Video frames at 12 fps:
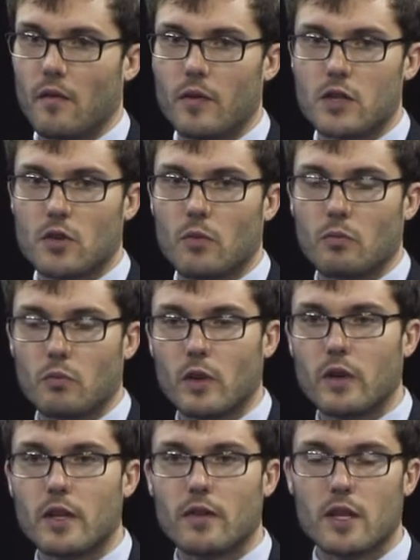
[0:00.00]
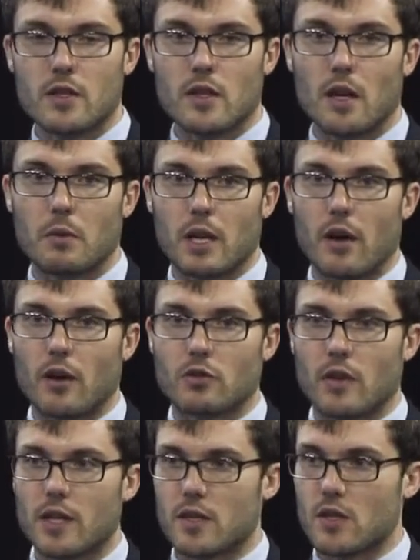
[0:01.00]
these are really things that I would
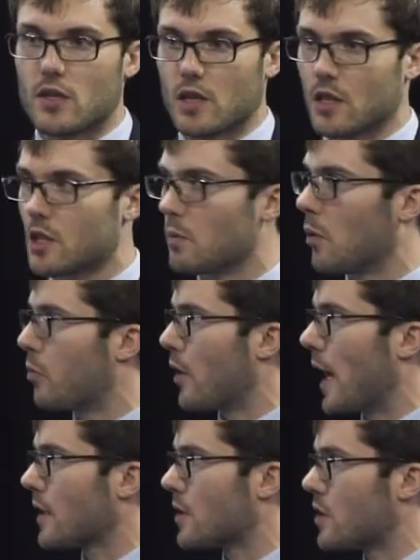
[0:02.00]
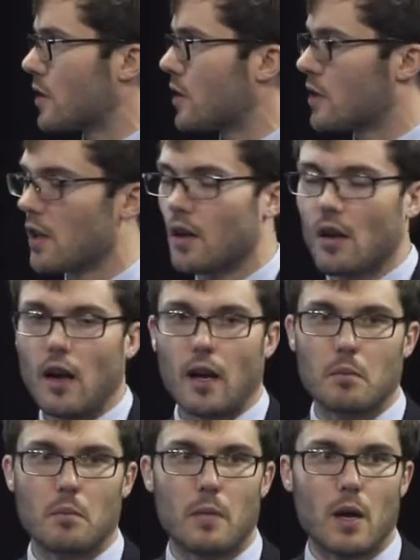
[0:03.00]
characterize as sensible practices.
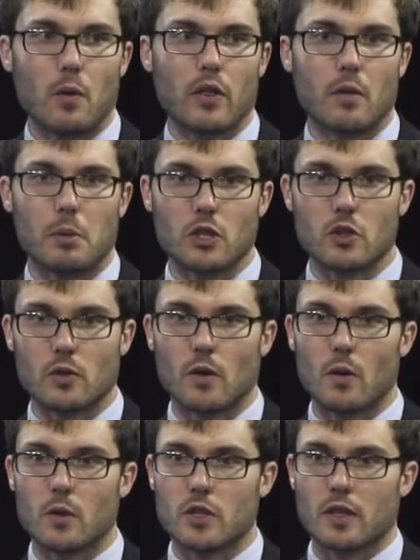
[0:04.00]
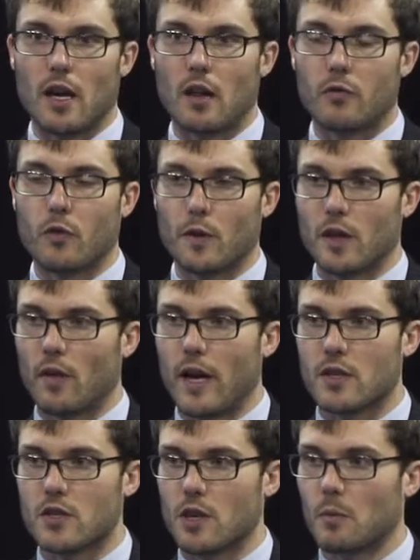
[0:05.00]
I met with a bunch of growers in California
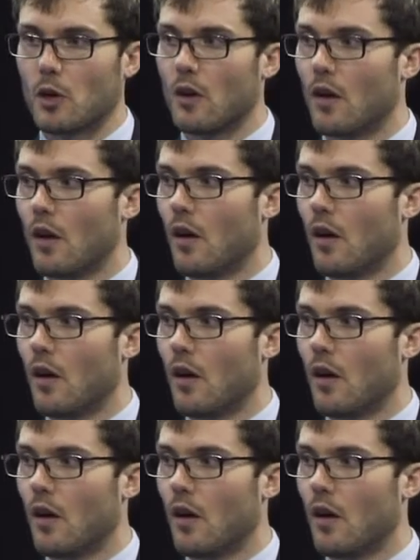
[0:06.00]
last summer.